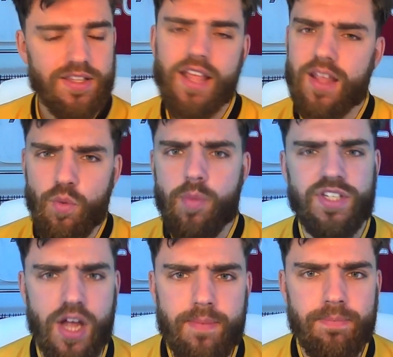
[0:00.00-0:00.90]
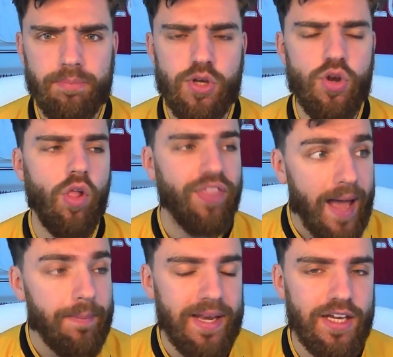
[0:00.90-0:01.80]
There will be some, but not
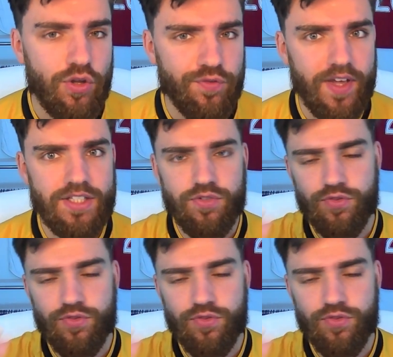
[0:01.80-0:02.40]
that many new faces